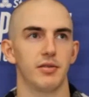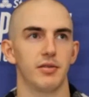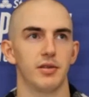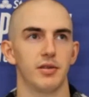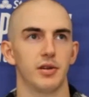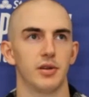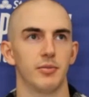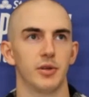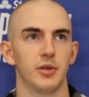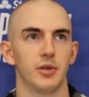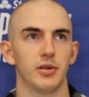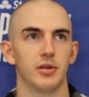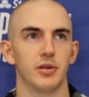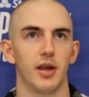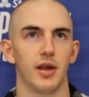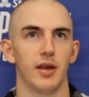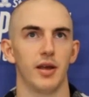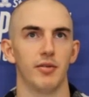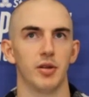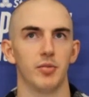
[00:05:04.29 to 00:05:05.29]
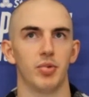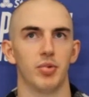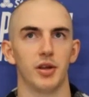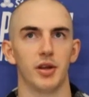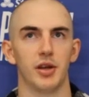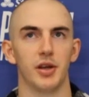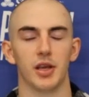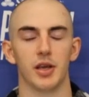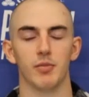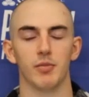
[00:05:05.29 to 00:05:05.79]
a
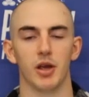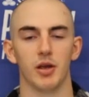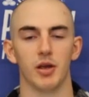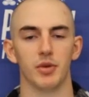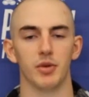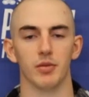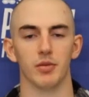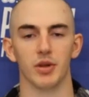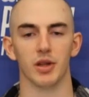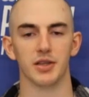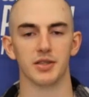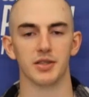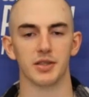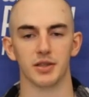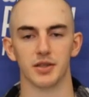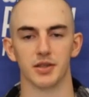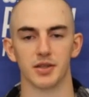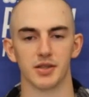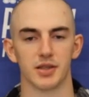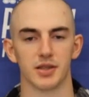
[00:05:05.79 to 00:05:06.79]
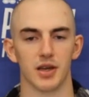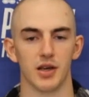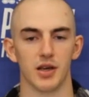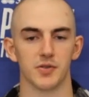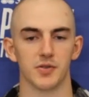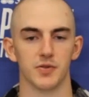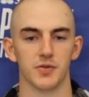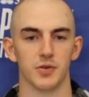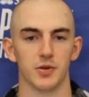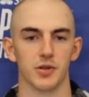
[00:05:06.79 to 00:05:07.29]
playing game might be a blessing in
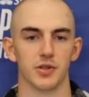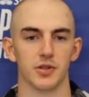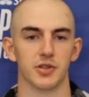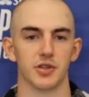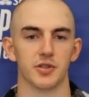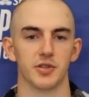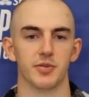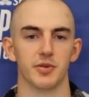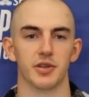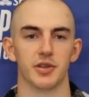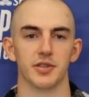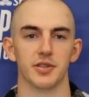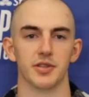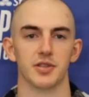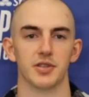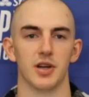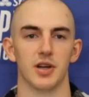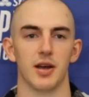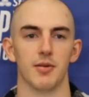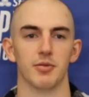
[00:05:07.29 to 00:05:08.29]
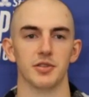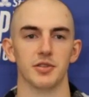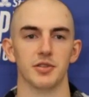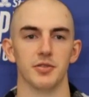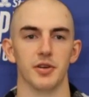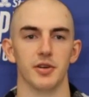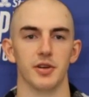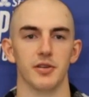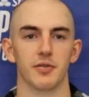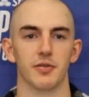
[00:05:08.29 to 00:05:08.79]
disguise for us, just because it's an
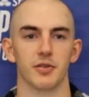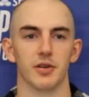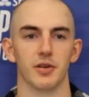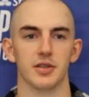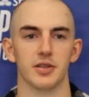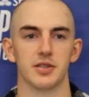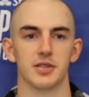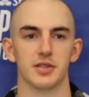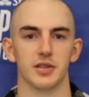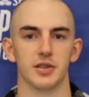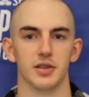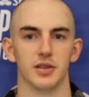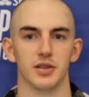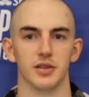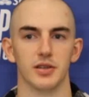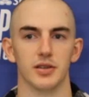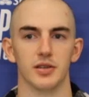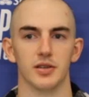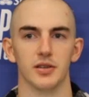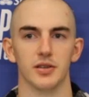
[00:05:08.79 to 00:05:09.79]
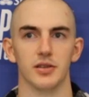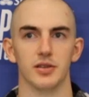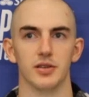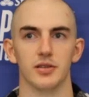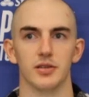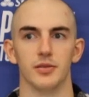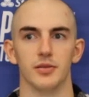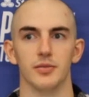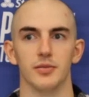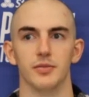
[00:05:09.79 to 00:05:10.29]
opportunity for us to,
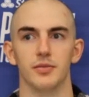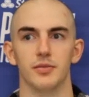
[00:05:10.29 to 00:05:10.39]
I'm